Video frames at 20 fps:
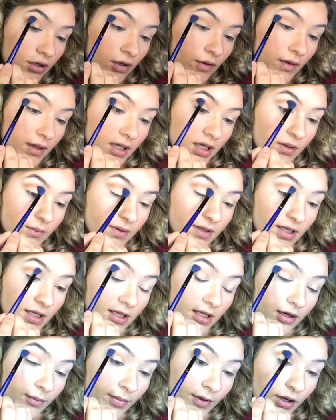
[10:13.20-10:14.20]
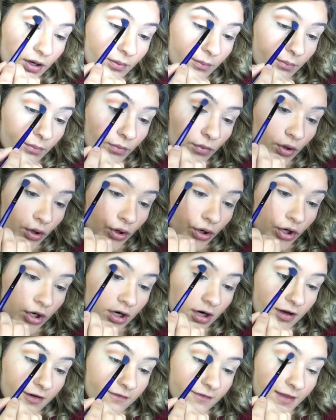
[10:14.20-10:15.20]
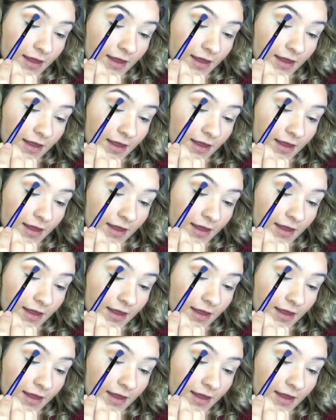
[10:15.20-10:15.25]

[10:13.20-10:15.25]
Going in with a little bit more of